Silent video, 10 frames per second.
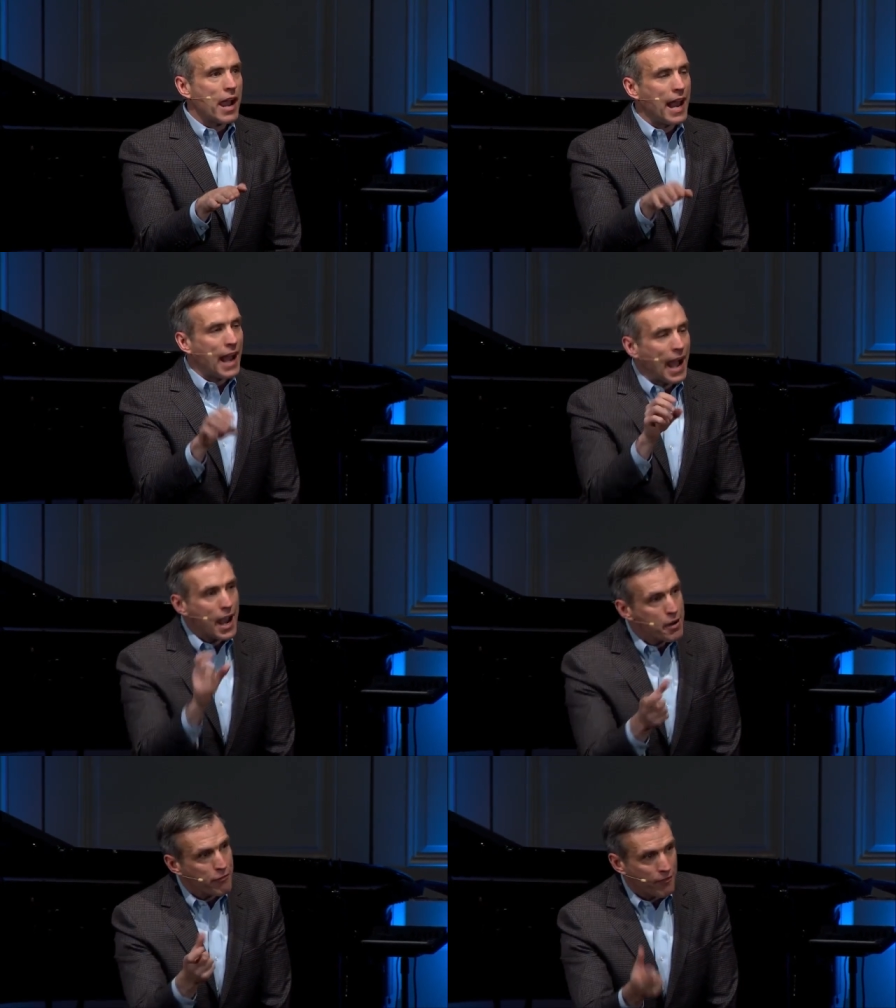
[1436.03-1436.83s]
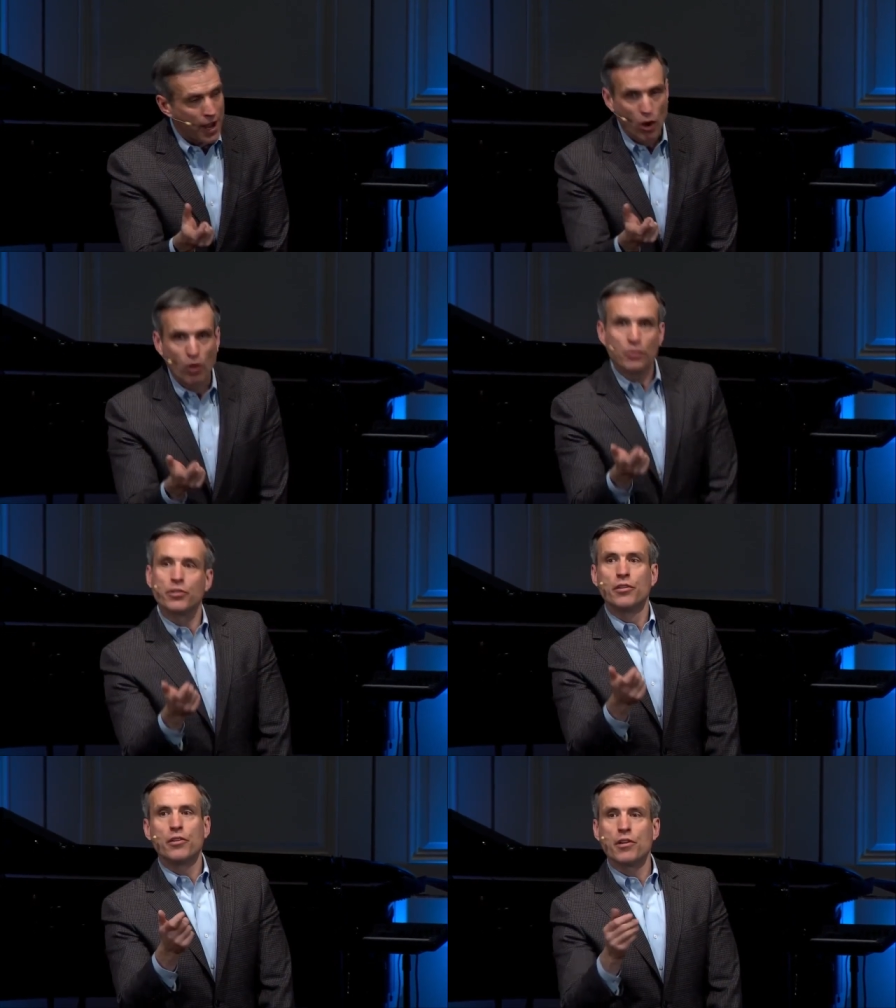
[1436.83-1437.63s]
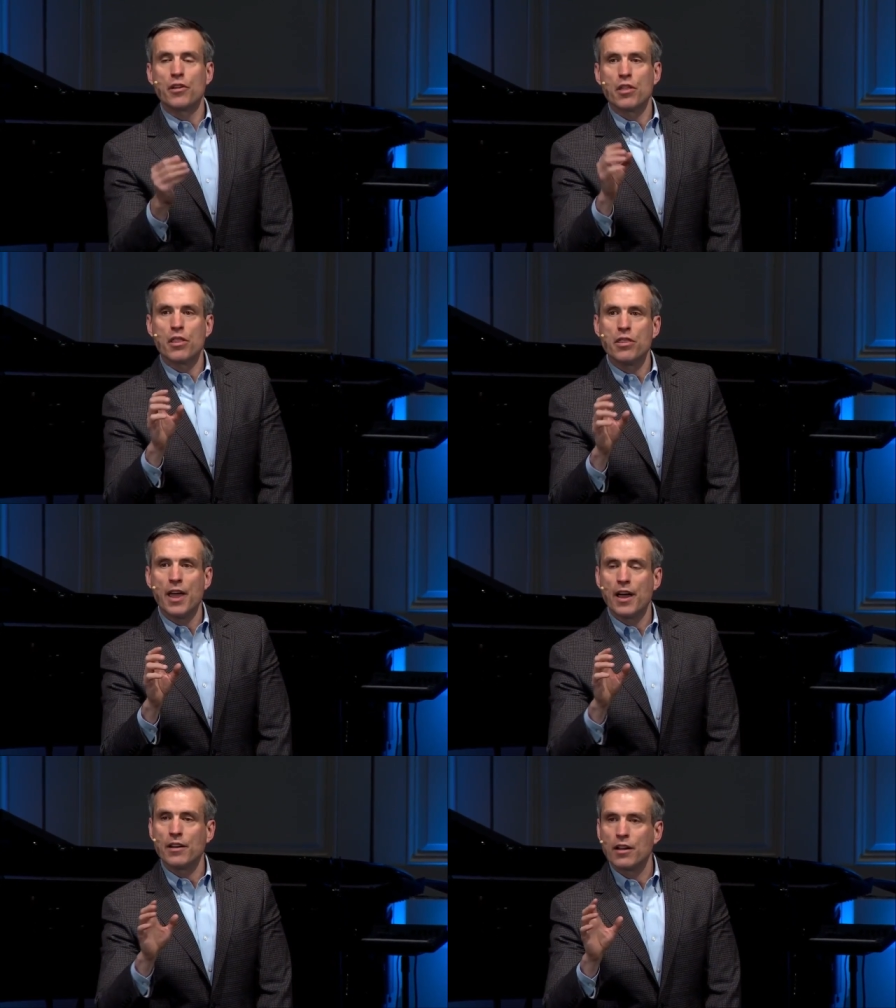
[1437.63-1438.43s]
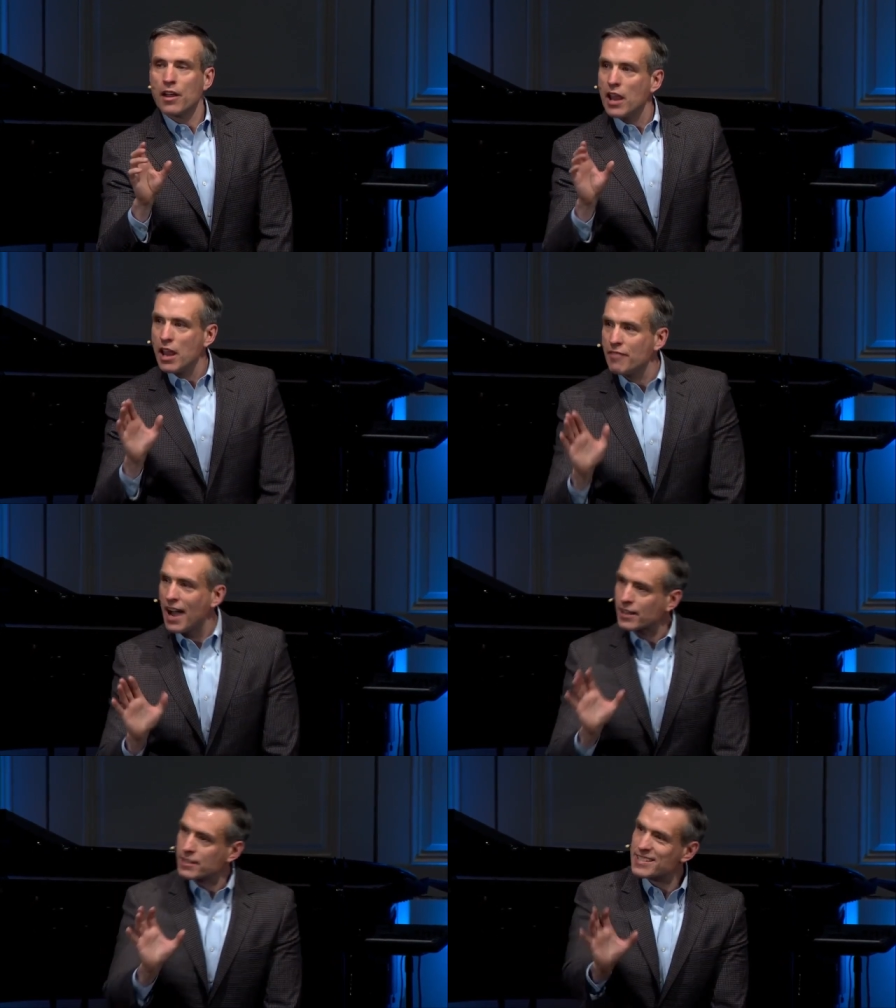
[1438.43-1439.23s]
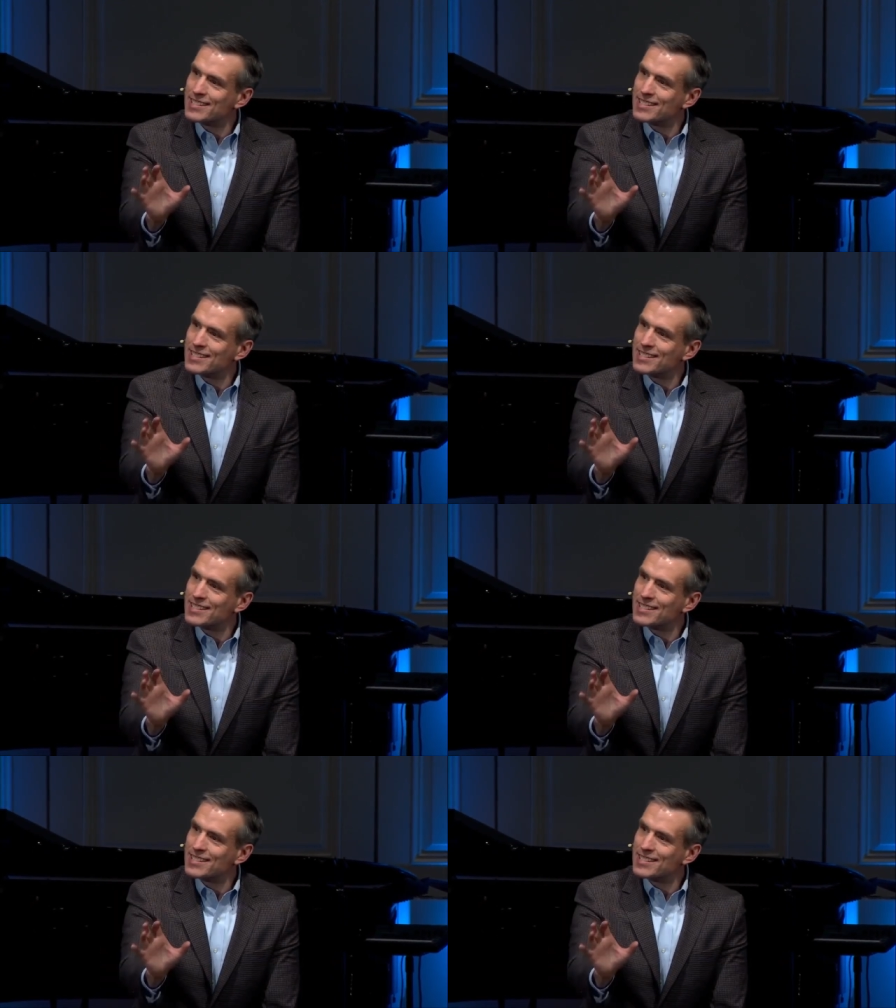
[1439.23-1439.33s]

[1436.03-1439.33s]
And I had found that if I could